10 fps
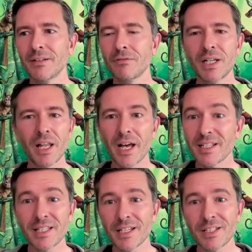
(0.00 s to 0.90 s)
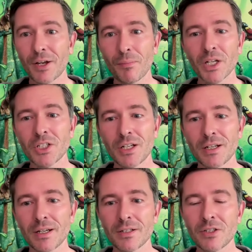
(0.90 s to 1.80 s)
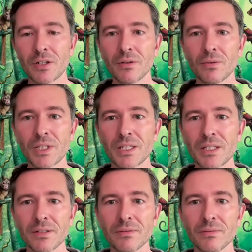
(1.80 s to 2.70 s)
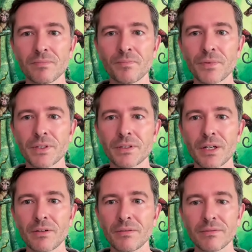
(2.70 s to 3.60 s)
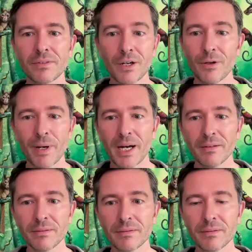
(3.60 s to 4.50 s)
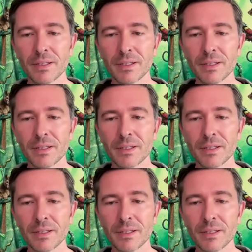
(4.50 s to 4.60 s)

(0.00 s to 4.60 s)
realize there's so much in the ocean that we still don't know about.